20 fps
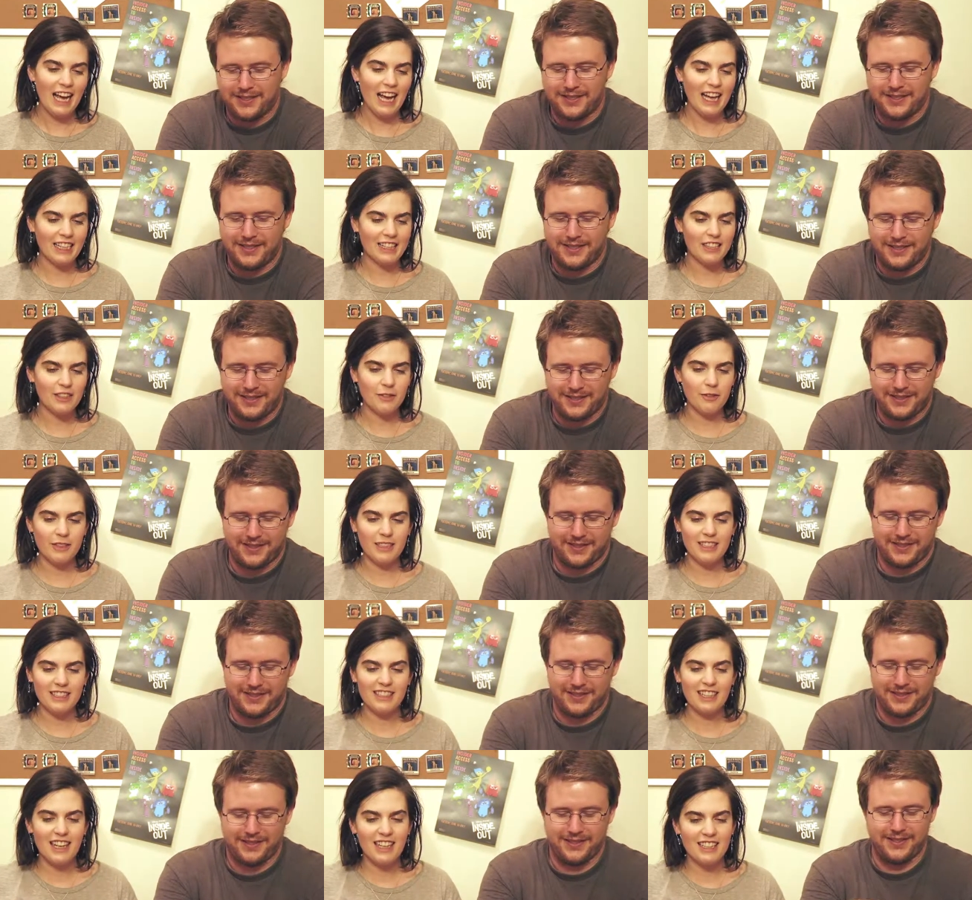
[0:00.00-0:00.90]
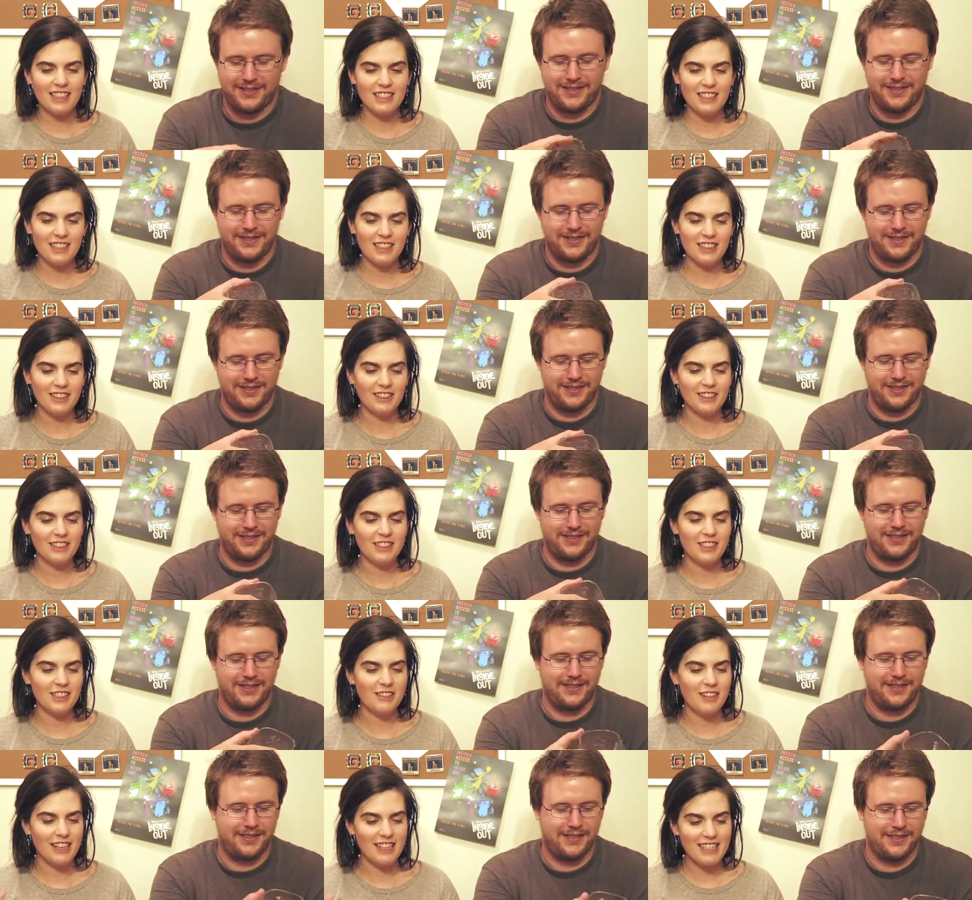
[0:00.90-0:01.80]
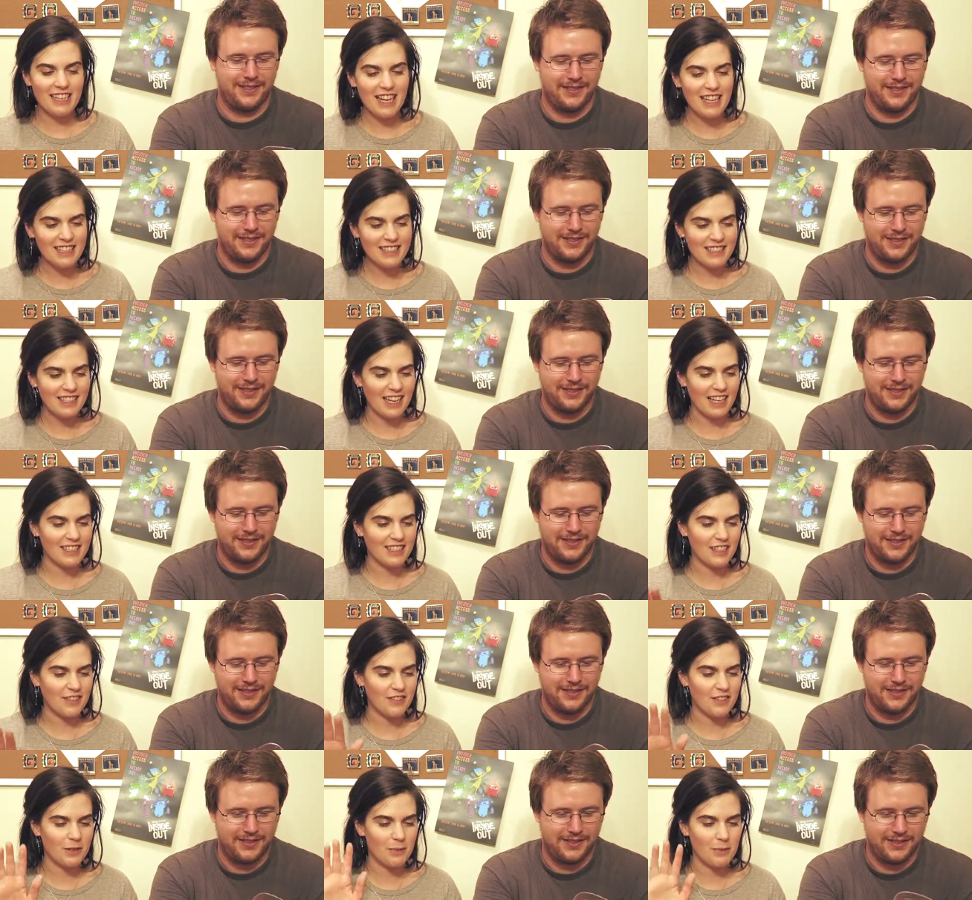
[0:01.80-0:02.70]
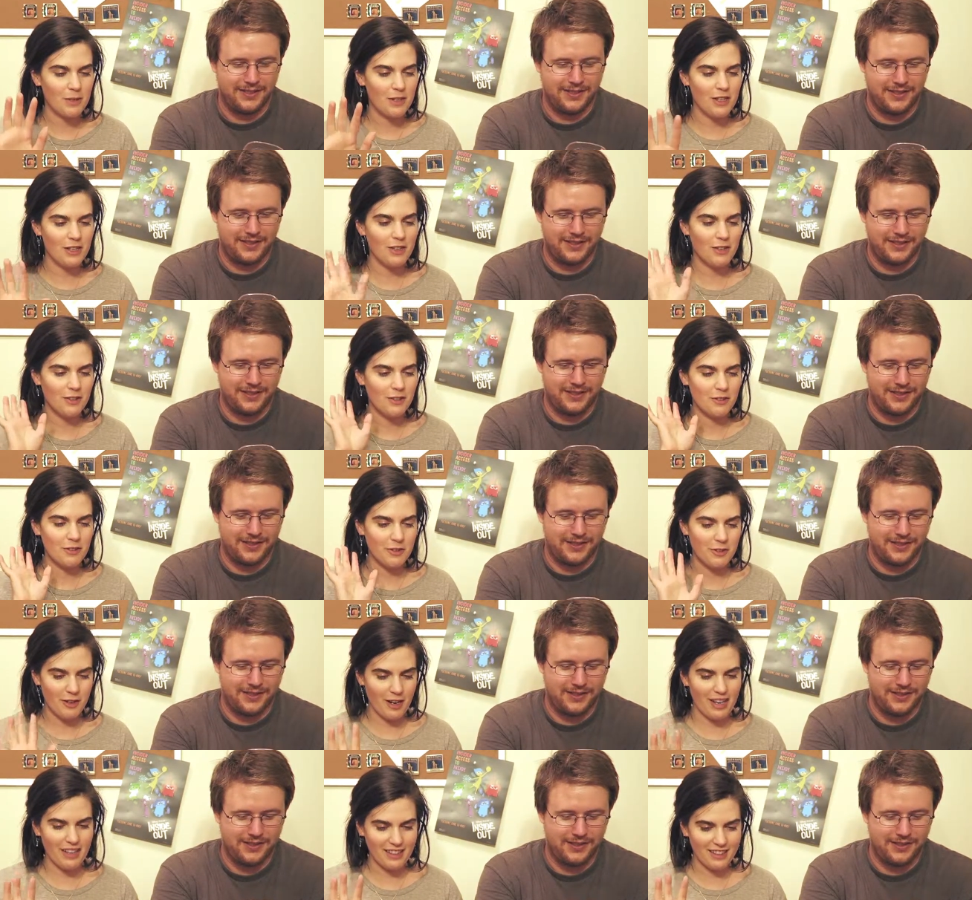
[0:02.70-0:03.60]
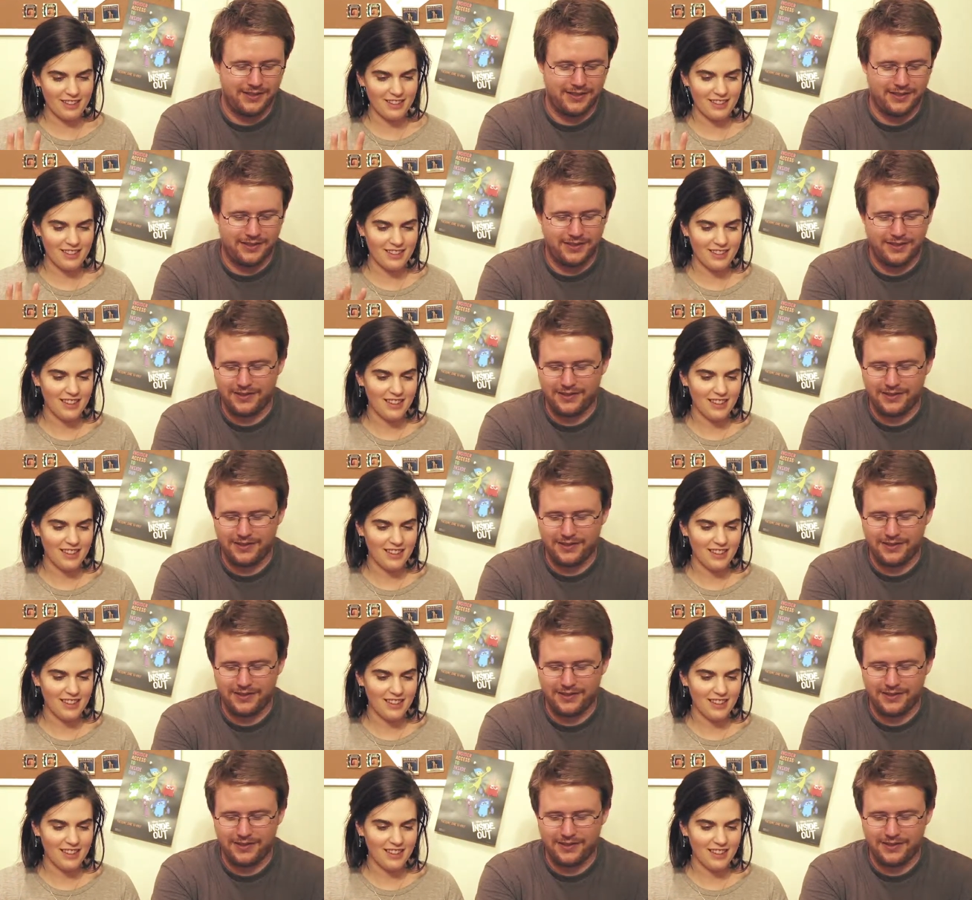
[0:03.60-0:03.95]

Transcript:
Speaker 1: and so we decided to do a taste test of some new drinks.